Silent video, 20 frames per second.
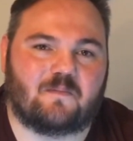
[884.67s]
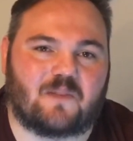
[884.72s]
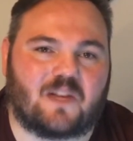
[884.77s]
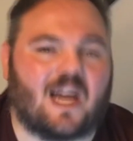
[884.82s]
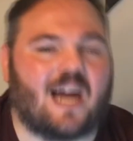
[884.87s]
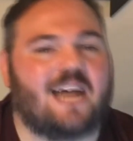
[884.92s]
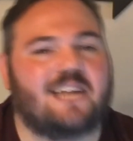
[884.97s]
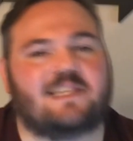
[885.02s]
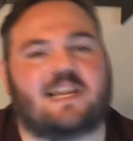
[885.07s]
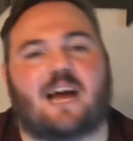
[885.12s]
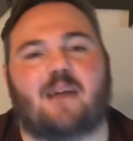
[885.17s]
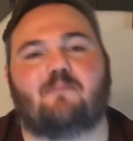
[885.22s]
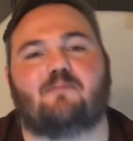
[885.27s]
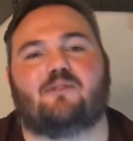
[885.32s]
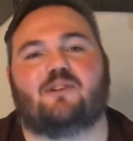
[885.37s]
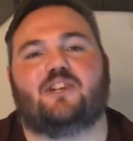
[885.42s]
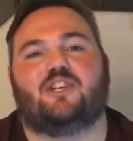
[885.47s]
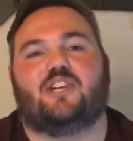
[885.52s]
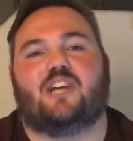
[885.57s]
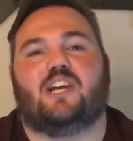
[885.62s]
Guys, I
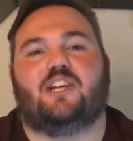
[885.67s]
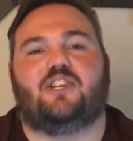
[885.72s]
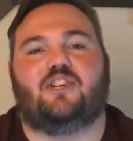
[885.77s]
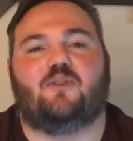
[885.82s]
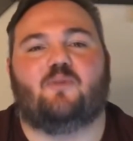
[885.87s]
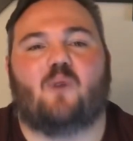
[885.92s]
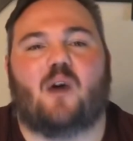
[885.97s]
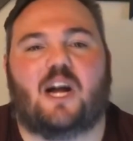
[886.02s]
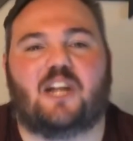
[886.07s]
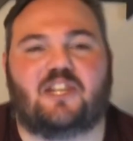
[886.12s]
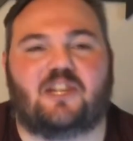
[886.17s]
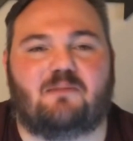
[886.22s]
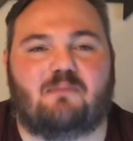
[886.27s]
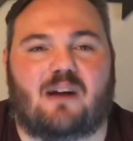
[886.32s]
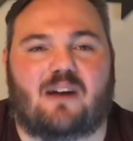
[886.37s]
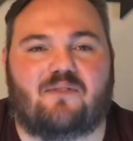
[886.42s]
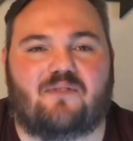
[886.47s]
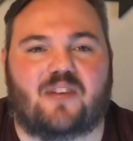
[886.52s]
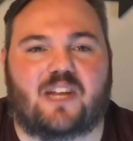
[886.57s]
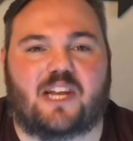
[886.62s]
appreciate you watching
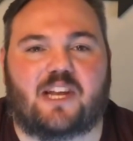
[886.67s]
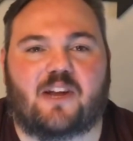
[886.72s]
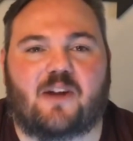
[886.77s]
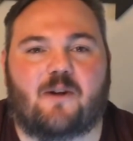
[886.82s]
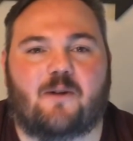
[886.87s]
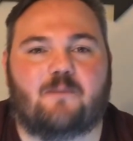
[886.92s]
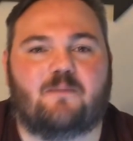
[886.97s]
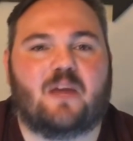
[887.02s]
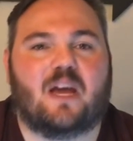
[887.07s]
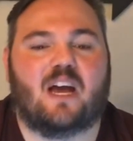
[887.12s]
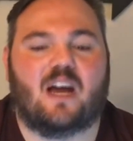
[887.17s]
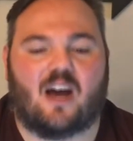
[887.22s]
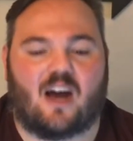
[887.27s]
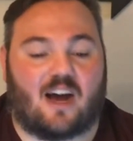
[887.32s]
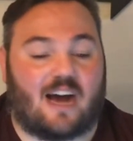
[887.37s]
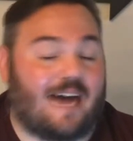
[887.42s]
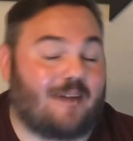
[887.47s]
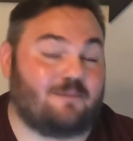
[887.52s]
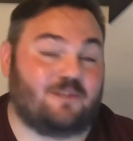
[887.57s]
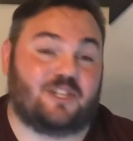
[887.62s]
my video.
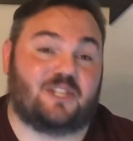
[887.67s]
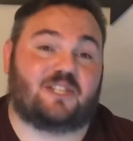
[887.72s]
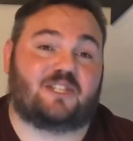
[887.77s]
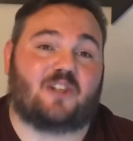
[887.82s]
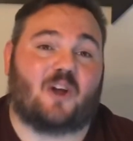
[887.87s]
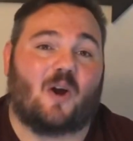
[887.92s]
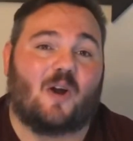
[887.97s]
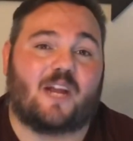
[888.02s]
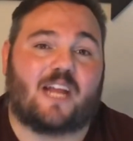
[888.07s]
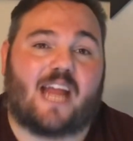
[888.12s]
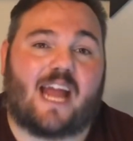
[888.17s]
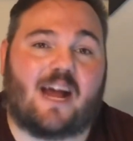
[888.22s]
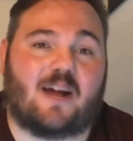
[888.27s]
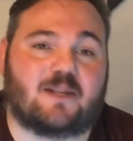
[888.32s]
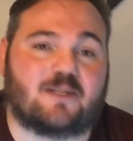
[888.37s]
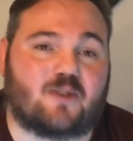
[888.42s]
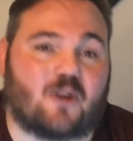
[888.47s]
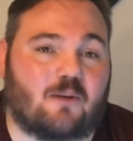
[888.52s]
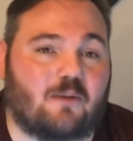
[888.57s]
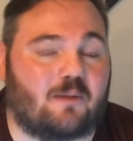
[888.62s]
I'm just starting
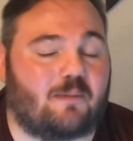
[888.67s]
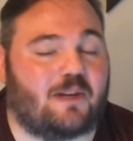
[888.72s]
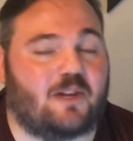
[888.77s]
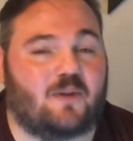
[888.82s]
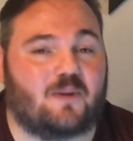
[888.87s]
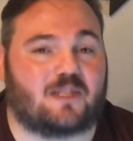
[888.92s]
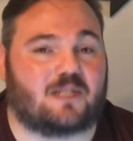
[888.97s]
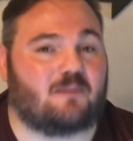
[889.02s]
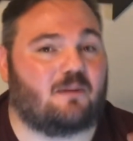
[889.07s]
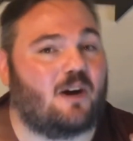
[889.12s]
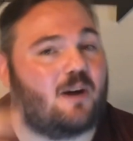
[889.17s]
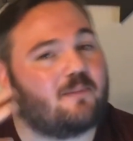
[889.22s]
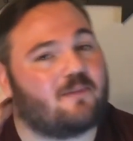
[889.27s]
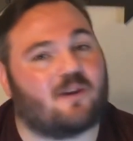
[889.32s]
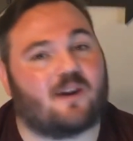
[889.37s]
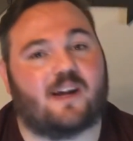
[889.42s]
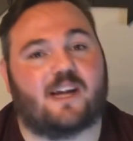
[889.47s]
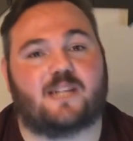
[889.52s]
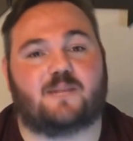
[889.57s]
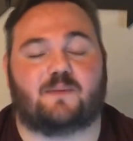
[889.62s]
out, so I'm going to be doing some
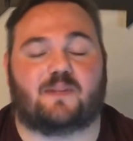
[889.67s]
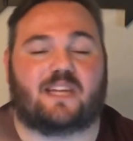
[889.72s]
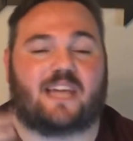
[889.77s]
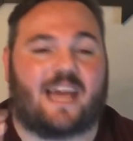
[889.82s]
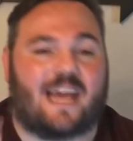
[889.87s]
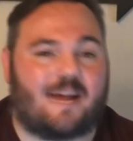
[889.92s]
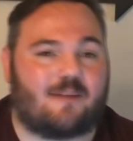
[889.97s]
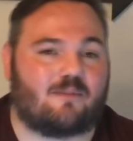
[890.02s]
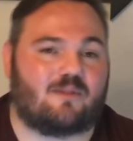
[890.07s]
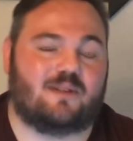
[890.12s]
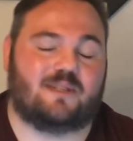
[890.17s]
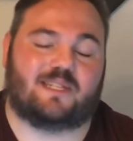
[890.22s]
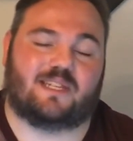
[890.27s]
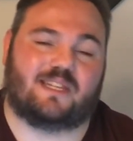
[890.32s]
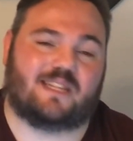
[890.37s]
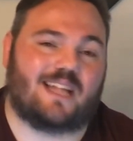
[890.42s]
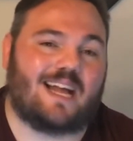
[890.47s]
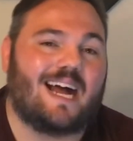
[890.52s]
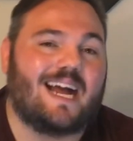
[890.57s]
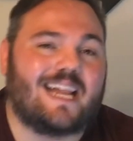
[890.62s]
upgrades with cameras
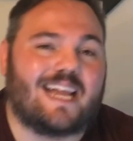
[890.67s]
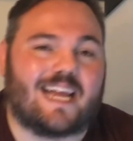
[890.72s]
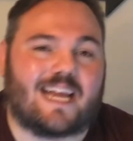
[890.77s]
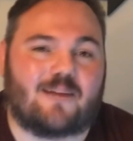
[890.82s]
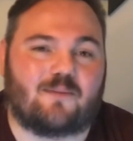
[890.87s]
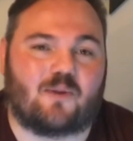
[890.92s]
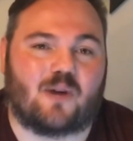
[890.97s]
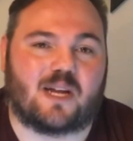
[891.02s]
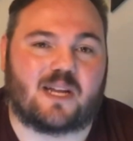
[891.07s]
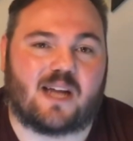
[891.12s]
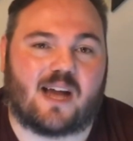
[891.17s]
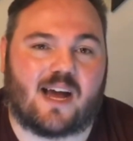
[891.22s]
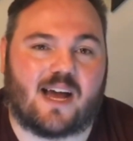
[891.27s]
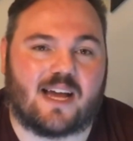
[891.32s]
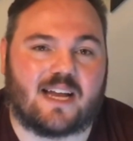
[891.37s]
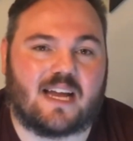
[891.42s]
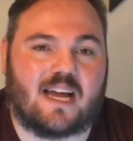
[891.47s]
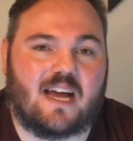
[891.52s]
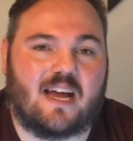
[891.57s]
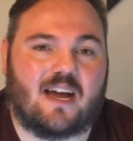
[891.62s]
and lighting and
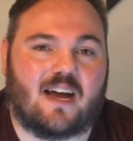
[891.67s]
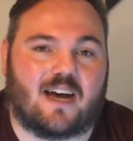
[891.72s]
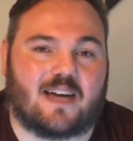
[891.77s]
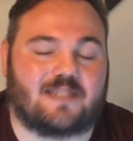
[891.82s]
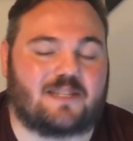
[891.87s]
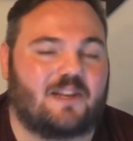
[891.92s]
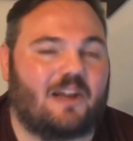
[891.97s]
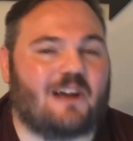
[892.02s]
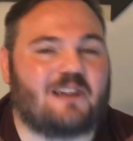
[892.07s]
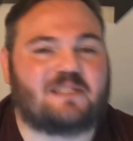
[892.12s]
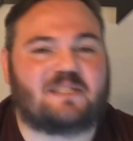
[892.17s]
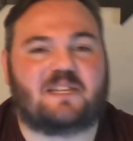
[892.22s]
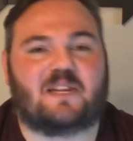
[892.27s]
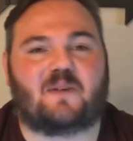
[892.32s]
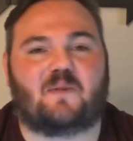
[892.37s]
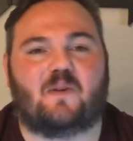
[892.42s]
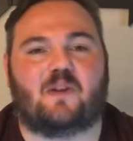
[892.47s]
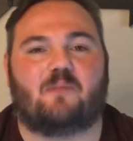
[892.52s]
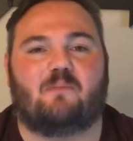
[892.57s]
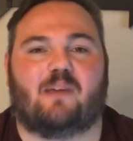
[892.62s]
whatnot. So y'all
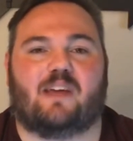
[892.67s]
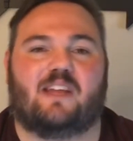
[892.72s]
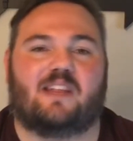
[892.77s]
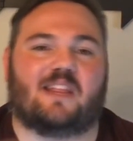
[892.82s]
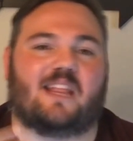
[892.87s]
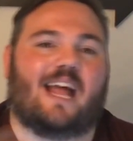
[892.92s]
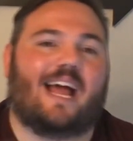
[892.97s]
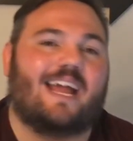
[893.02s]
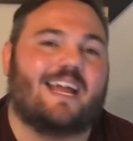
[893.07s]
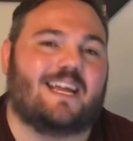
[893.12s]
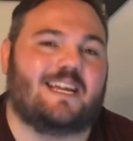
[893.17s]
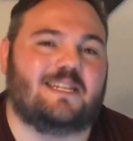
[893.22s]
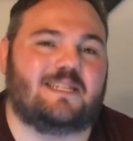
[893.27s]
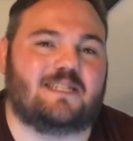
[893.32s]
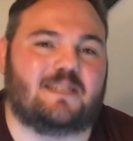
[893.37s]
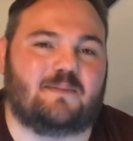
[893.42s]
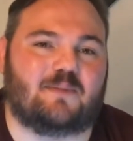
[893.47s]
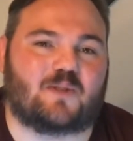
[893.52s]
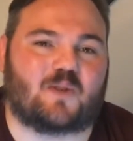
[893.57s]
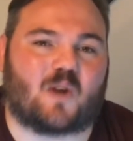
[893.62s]
stick with me. Like and
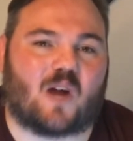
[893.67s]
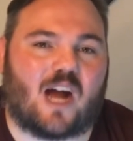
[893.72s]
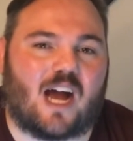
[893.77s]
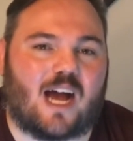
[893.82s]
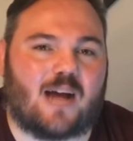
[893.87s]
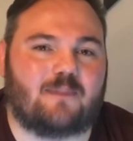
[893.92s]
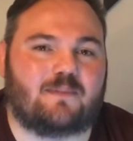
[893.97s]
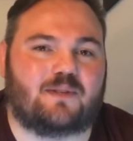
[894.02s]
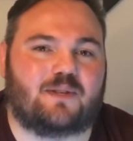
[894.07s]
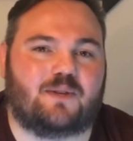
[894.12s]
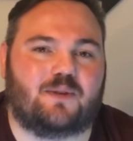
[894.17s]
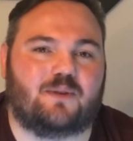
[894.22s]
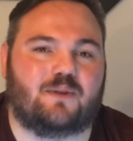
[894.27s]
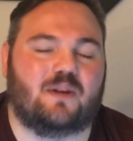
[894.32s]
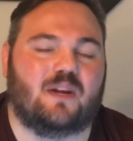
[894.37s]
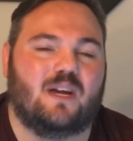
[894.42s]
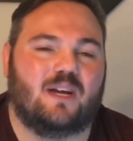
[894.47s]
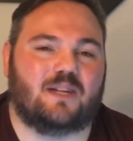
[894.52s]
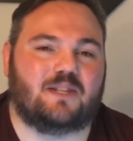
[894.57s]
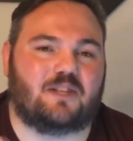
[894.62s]
subscribe to
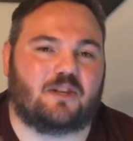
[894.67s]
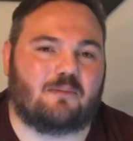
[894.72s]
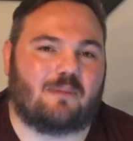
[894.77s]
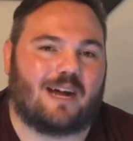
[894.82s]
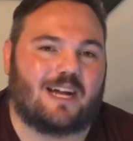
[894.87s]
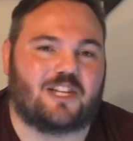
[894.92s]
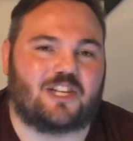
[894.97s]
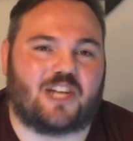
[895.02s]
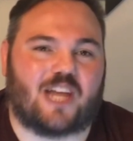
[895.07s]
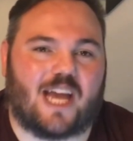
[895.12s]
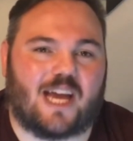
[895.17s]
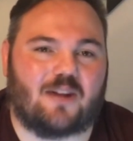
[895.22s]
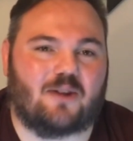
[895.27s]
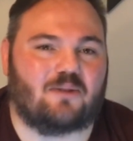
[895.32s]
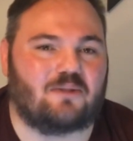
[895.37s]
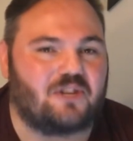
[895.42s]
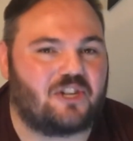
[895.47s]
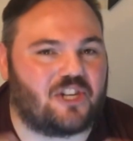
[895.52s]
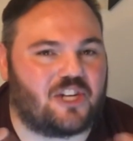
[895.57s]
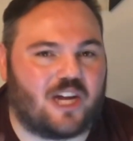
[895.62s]
my
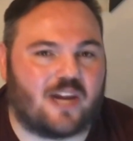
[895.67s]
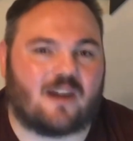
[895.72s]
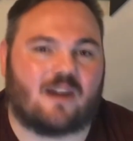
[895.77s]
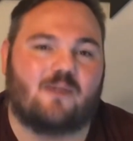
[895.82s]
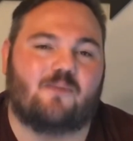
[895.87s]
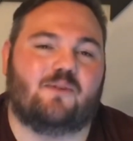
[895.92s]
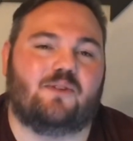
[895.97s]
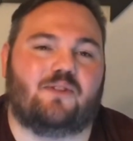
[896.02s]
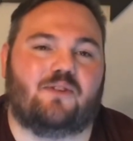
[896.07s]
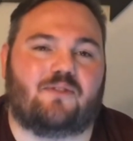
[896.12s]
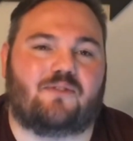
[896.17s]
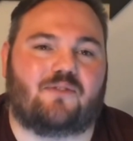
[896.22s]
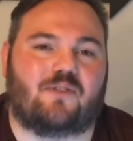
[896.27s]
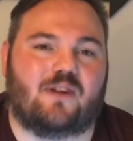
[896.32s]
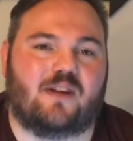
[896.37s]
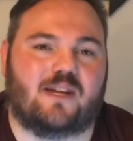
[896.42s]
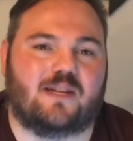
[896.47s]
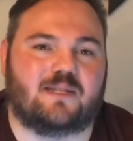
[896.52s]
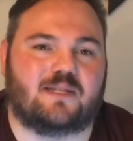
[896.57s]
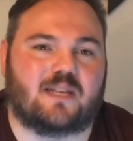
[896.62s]
channel. Share it with your
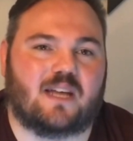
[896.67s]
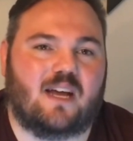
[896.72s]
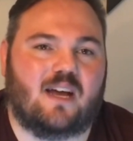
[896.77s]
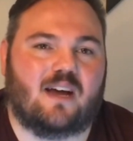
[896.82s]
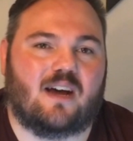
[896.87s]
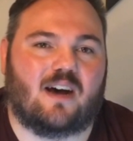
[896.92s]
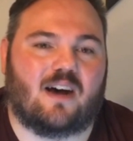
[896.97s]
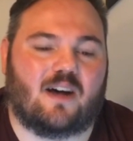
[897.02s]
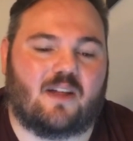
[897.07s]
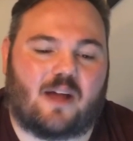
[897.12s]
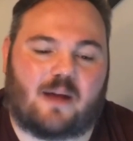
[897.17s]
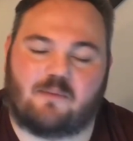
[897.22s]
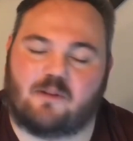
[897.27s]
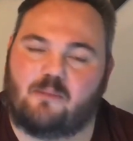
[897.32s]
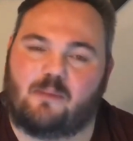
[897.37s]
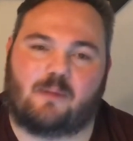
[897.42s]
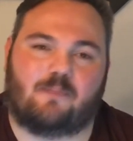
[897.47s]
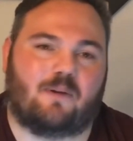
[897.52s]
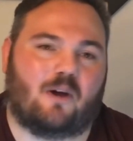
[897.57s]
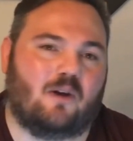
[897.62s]
friends. I'm going
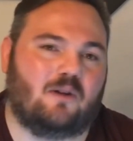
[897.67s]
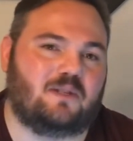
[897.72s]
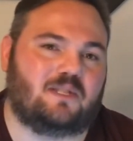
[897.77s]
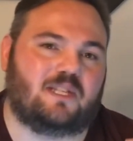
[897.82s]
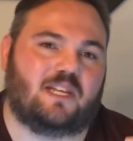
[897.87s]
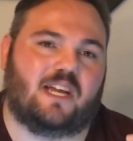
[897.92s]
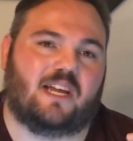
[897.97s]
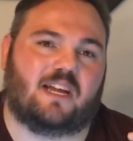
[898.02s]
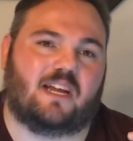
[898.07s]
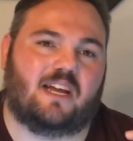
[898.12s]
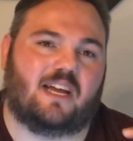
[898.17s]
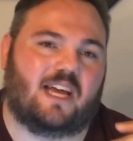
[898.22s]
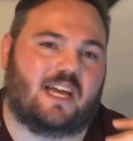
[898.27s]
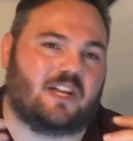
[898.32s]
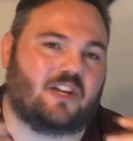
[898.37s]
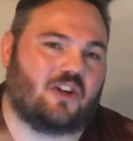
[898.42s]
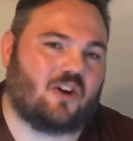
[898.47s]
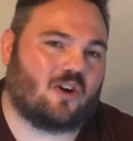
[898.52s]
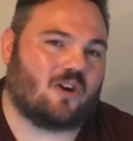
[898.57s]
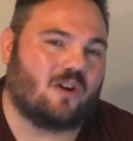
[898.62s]
to be posting
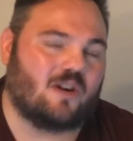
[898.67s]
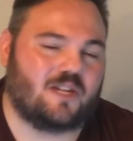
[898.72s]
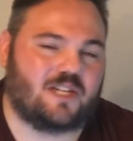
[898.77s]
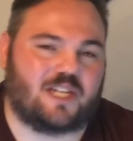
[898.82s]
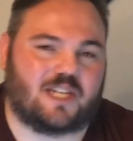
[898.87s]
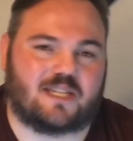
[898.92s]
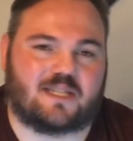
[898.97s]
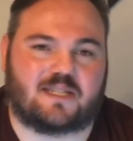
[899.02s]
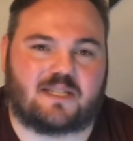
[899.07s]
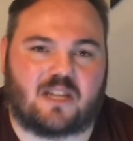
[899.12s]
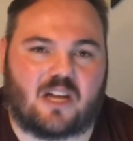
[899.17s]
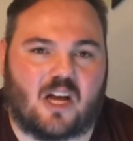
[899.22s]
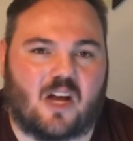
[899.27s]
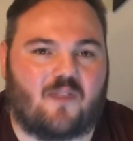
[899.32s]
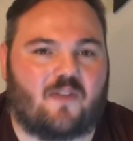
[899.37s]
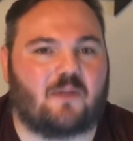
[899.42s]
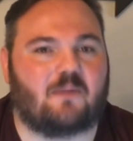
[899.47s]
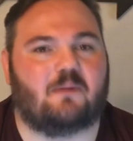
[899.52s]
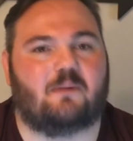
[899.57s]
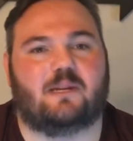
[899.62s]
encouraging
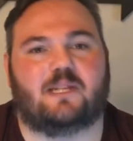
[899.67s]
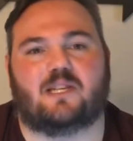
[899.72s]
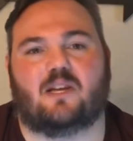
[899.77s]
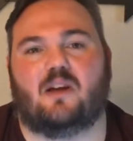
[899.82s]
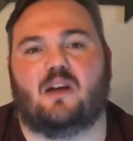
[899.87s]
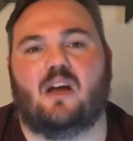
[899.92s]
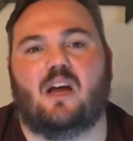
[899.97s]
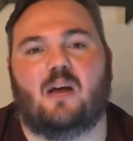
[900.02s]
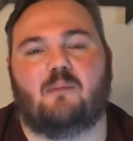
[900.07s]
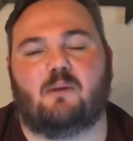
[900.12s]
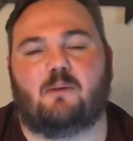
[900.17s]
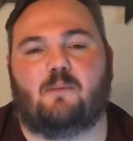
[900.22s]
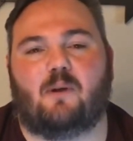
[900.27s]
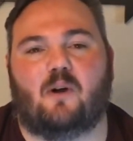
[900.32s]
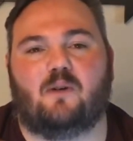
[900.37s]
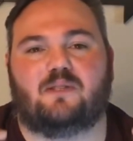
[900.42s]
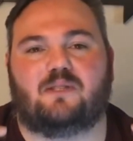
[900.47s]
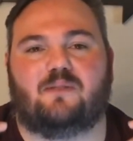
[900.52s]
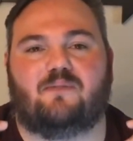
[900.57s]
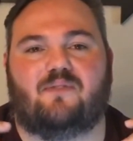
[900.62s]
stuff. I'm going to be
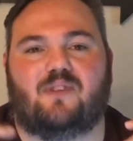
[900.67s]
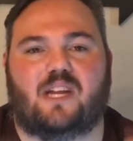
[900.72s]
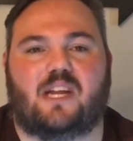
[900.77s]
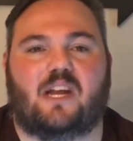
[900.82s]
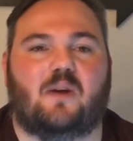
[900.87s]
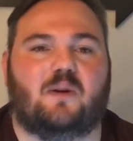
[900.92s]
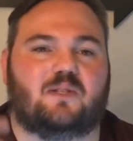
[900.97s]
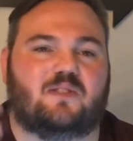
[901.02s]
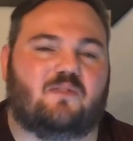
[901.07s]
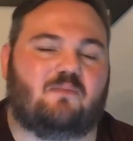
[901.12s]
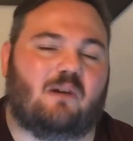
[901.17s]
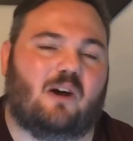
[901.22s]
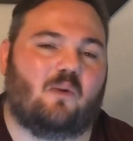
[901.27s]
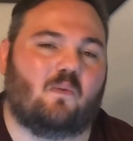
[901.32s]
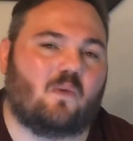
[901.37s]
posting videos of my